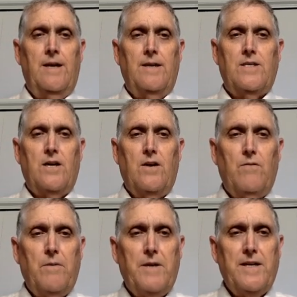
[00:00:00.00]
So
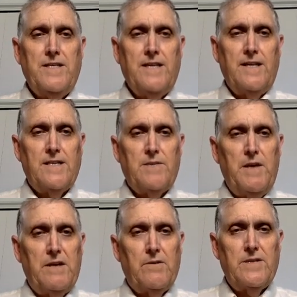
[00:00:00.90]
we want to say the
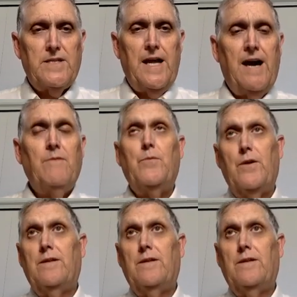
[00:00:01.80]
speaker is an output